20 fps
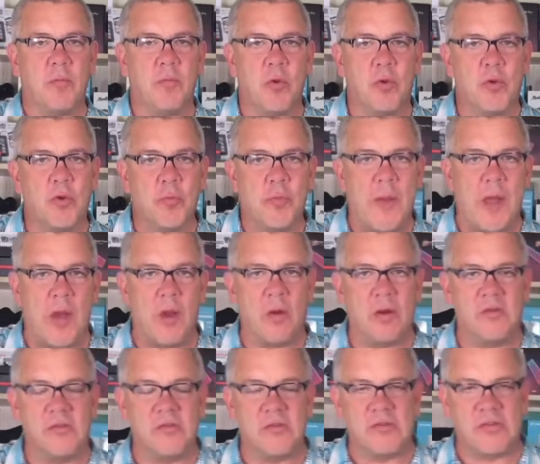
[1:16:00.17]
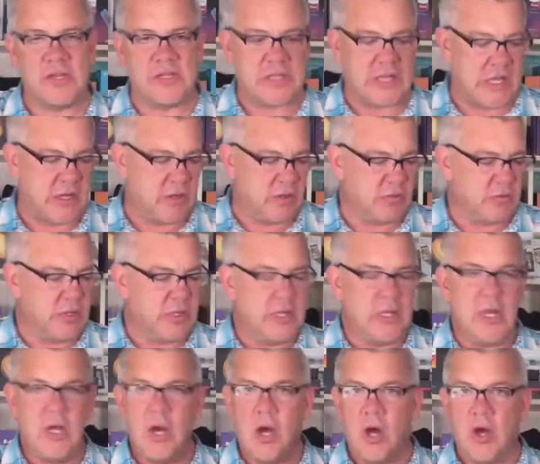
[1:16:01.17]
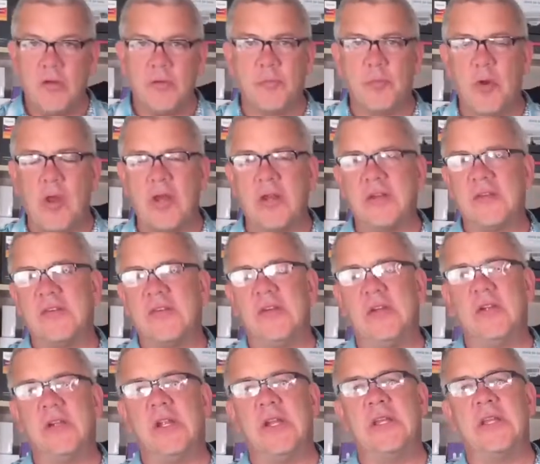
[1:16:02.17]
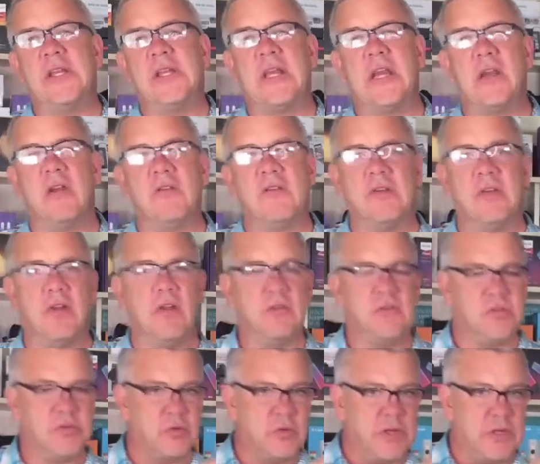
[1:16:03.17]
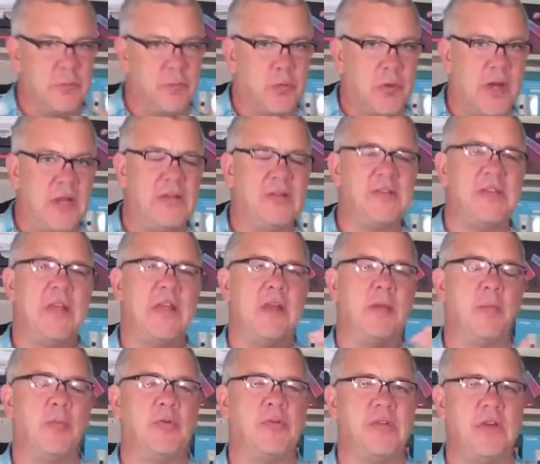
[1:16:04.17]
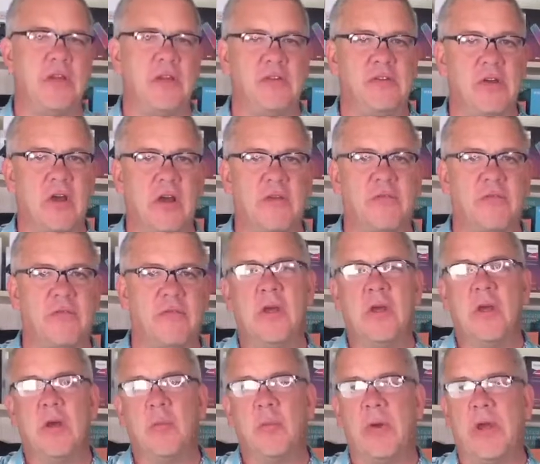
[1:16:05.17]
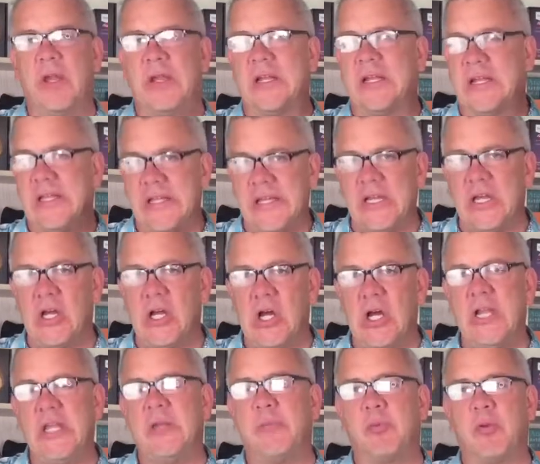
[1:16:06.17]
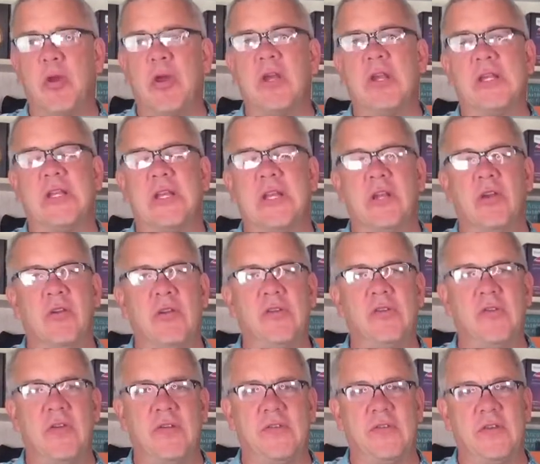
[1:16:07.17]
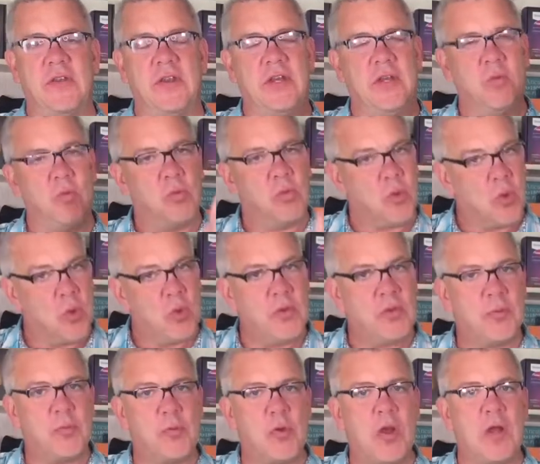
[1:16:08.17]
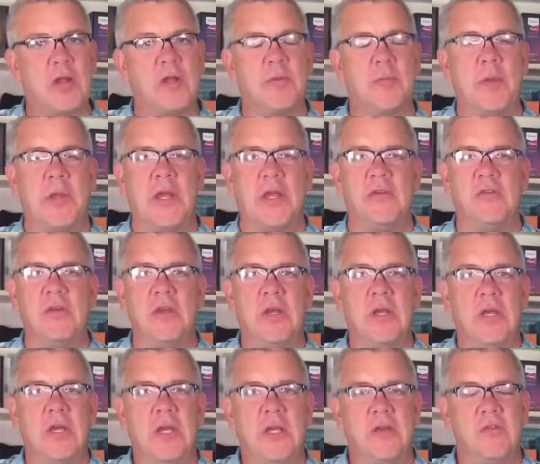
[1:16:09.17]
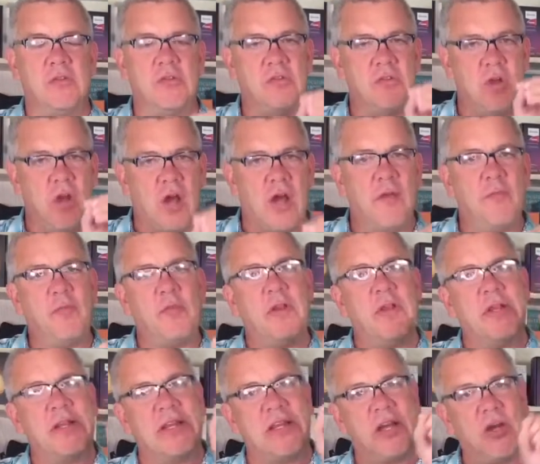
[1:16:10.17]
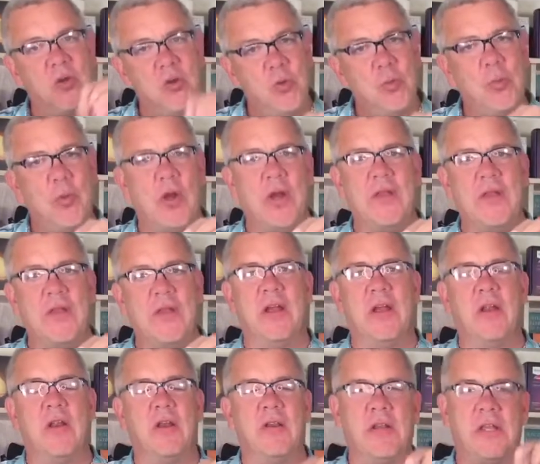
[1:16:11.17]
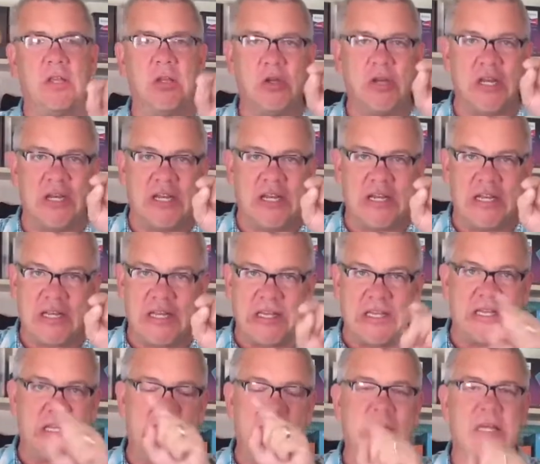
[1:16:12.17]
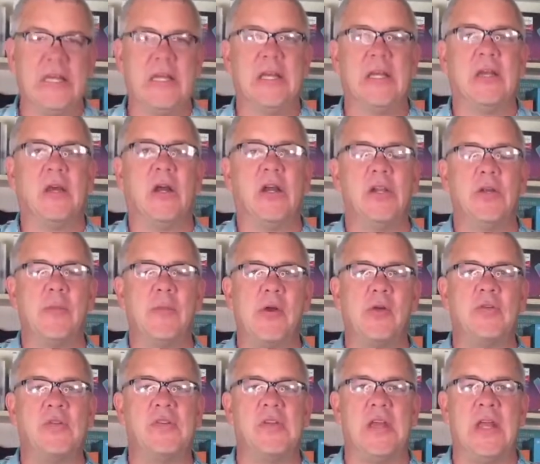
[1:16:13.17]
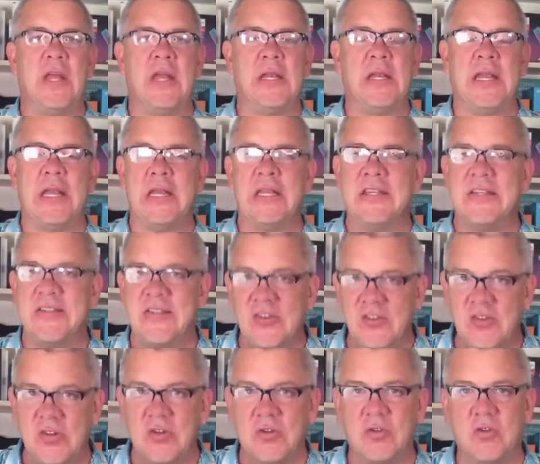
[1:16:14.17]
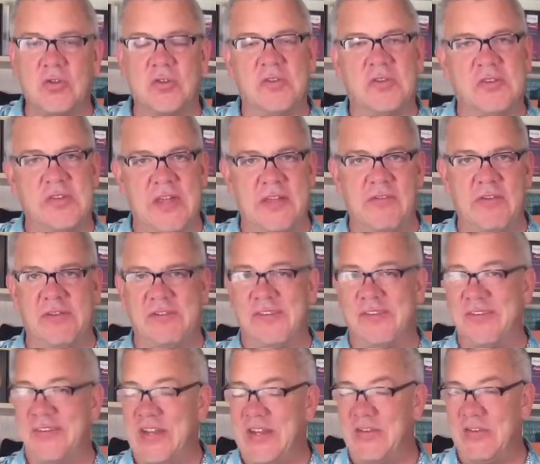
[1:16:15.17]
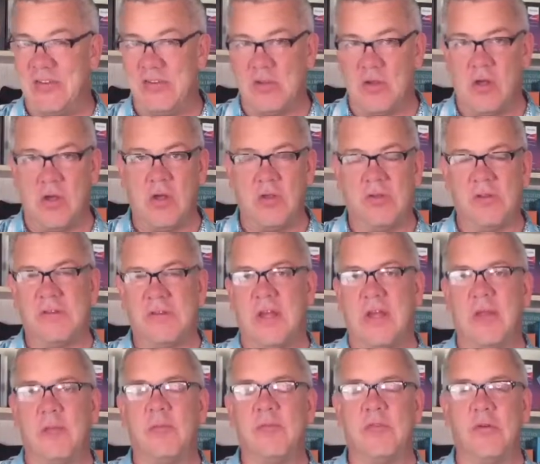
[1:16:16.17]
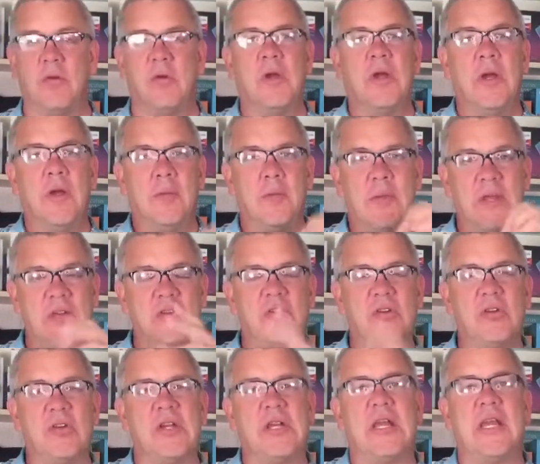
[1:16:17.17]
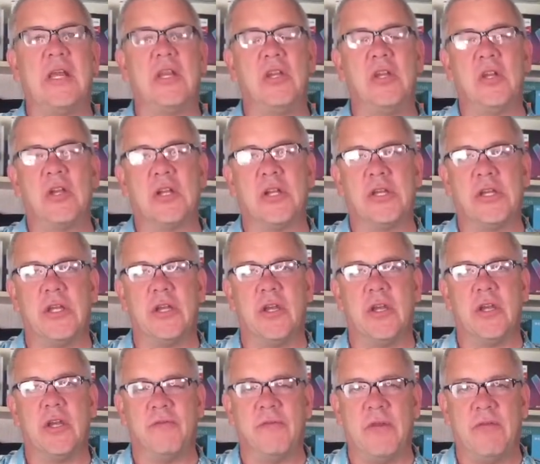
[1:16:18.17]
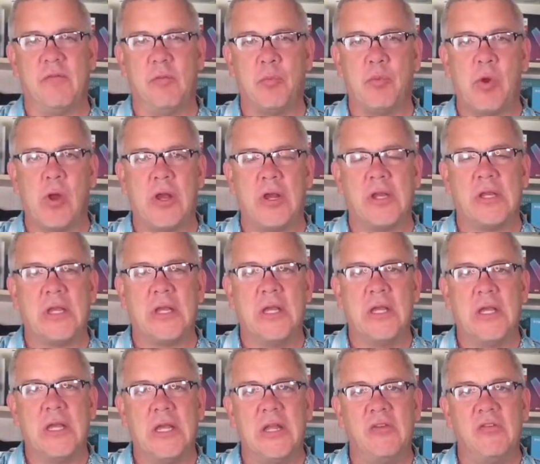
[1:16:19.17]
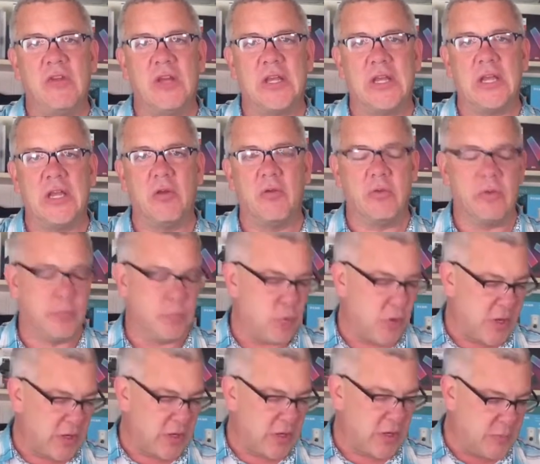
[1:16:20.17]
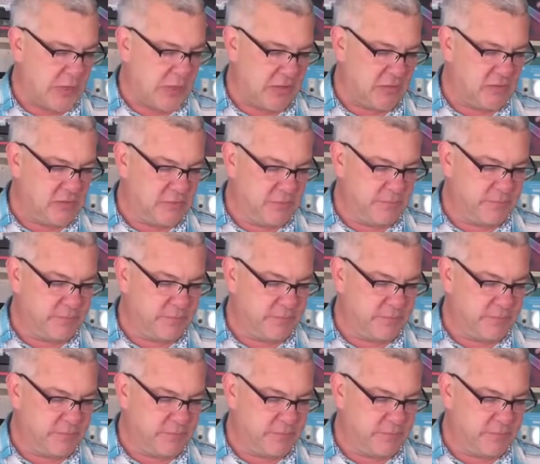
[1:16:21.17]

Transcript: Moto Power, so check that out. All the products here in the carousel showing a price and a percentage off, but click on the product that you're interested in and go to the product page, because there's often a coupon there that you can click on your mouse and get additional savings. It changes all the time, so make sure, again, you're clicking on your favorite product and checking out the product page.